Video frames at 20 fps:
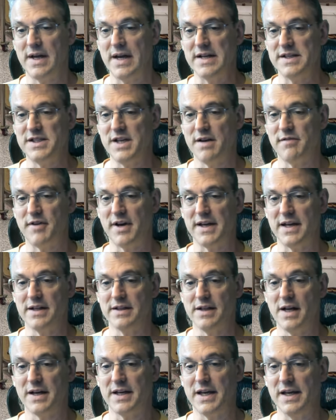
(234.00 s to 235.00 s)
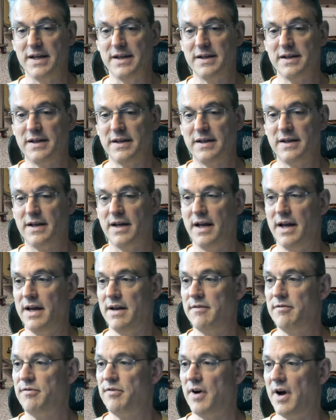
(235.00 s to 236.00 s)
and see if I get lucky
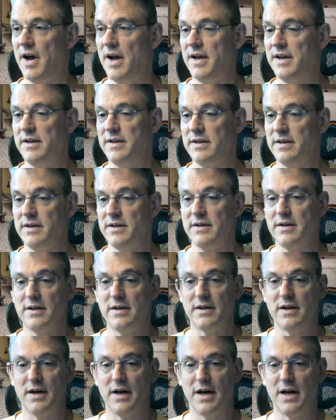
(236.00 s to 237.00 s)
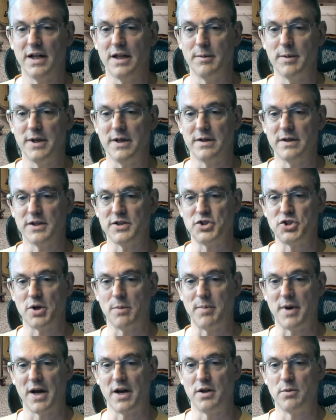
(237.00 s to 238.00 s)
and find? Uh, let me let's
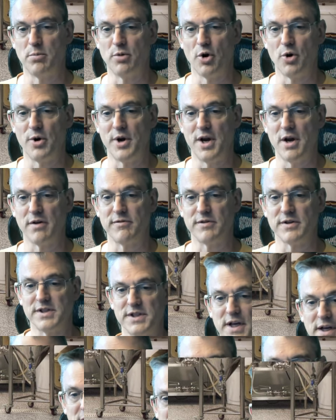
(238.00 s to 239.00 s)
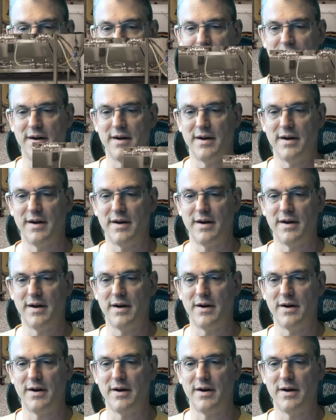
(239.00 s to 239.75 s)
jump out of the brewery here for a second. I'm